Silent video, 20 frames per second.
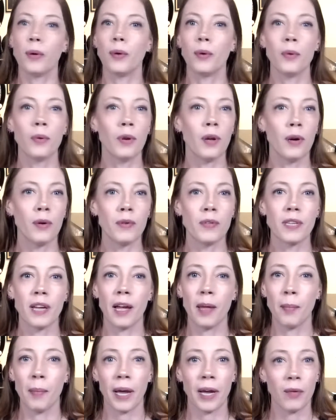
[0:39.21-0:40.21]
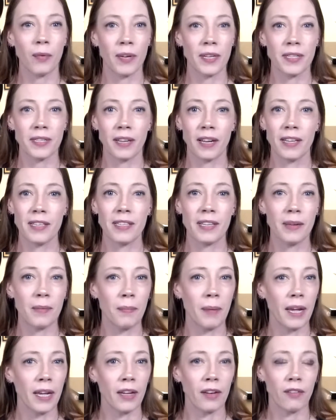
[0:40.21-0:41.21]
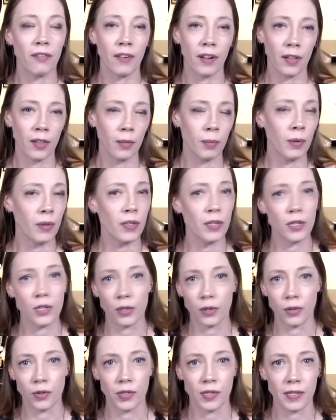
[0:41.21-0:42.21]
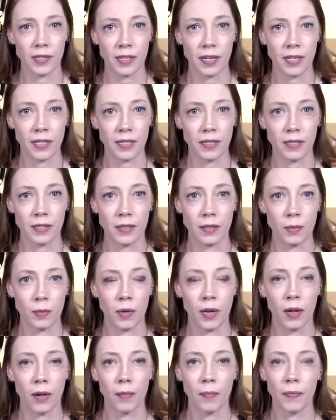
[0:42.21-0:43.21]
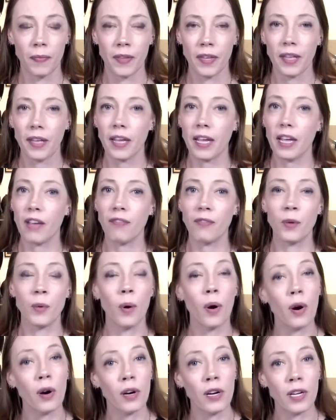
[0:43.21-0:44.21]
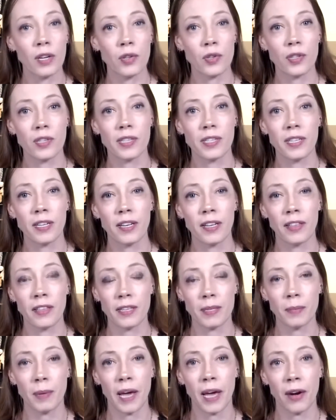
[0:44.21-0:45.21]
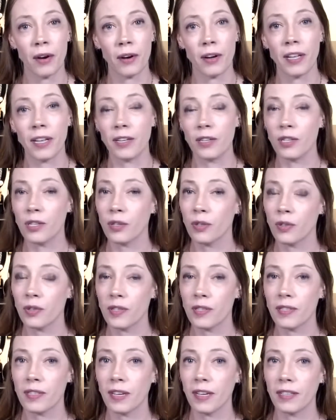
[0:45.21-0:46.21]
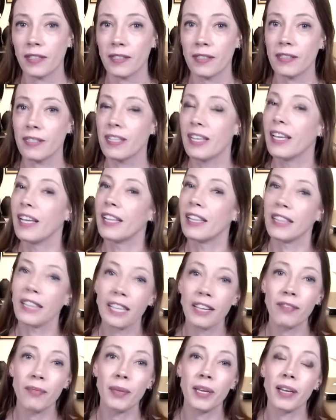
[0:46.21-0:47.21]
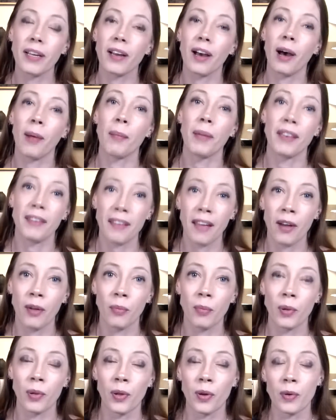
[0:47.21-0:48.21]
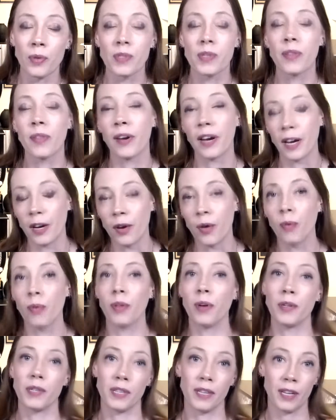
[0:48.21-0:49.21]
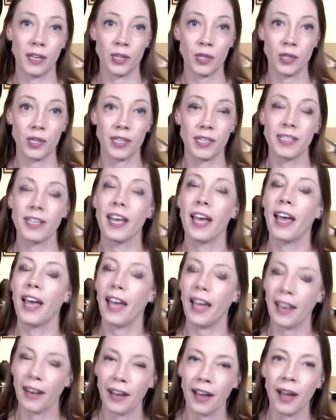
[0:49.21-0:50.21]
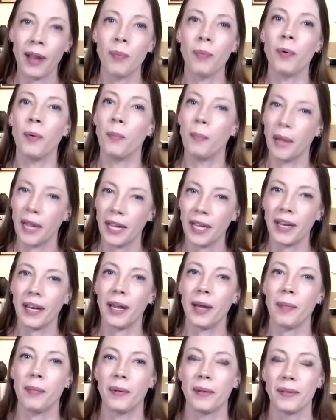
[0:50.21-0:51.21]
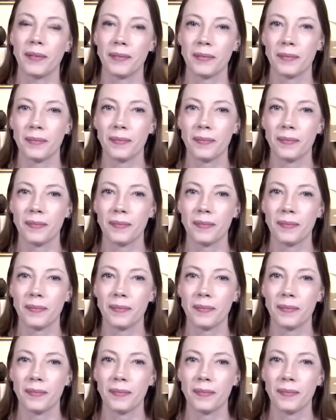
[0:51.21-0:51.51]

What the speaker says: who knows, I might resize it and make it available in children's sizes as well. If you are interested in this pattern in children's sizes, leave me a comment down below so that I know there's an interest, and I will make it happen.